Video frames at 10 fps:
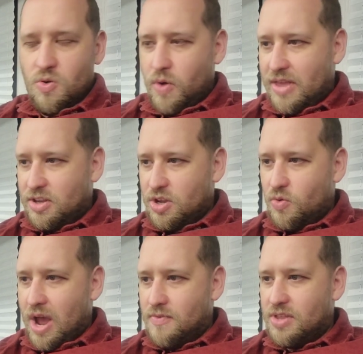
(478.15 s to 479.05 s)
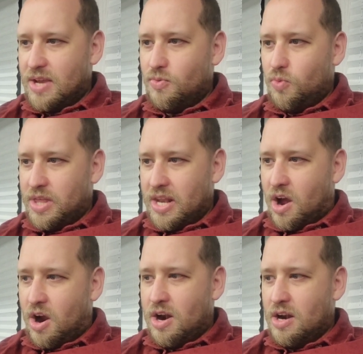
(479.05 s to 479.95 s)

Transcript: we have to do everything within our